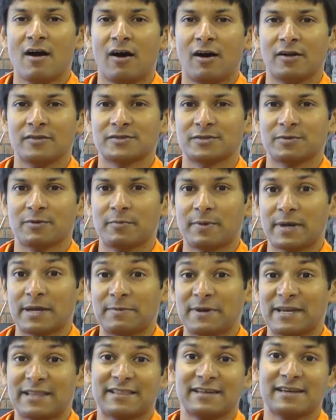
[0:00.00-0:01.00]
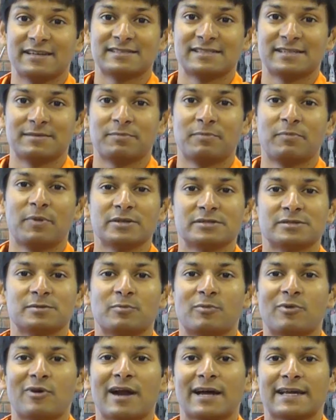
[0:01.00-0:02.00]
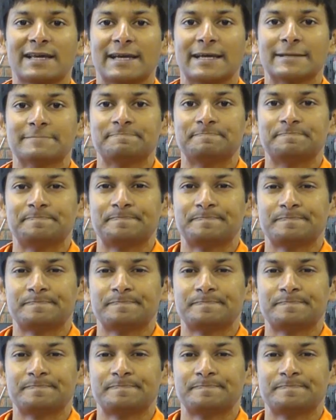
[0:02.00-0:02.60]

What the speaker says: onto a BB30 Bottom Bracket.